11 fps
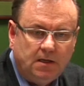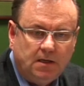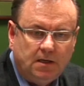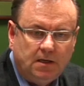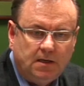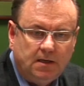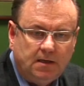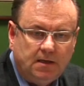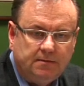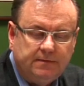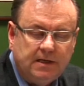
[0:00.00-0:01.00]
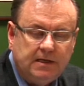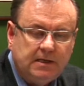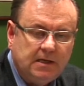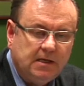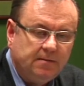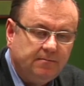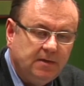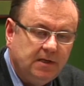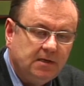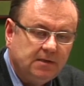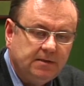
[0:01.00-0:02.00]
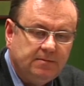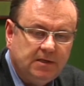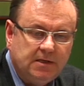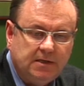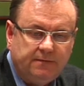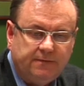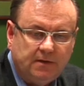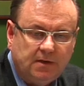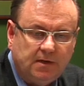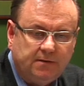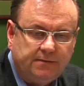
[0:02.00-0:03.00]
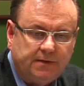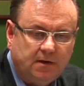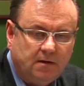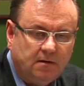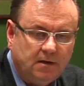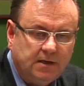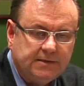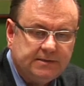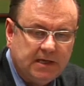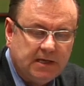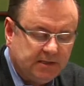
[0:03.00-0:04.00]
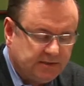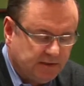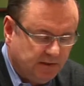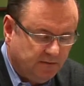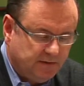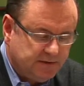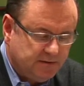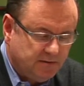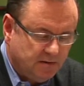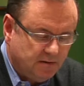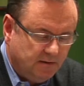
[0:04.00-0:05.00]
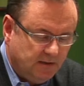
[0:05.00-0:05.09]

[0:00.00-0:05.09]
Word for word: they can immediately begin to fill out their tax return.